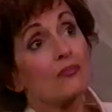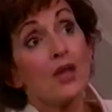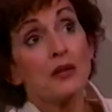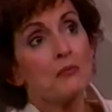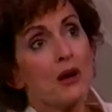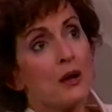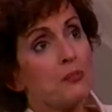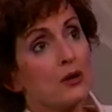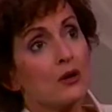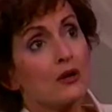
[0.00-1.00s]
Not in my
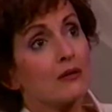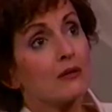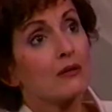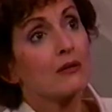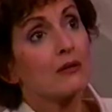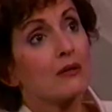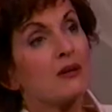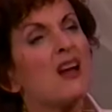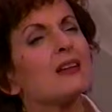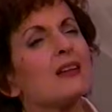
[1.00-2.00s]
book.
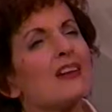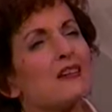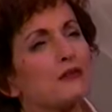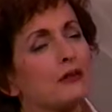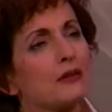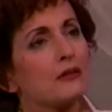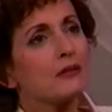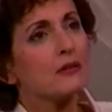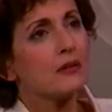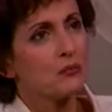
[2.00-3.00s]
Not ever
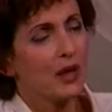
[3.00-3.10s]
in